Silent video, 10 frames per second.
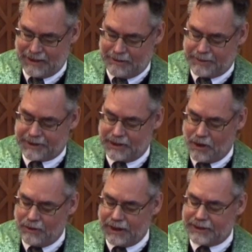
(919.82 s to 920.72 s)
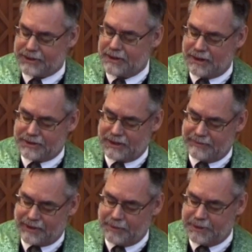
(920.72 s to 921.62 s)
But the oneg starts in a
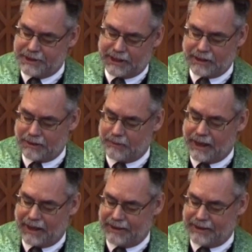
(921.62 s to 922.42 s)
very particular way.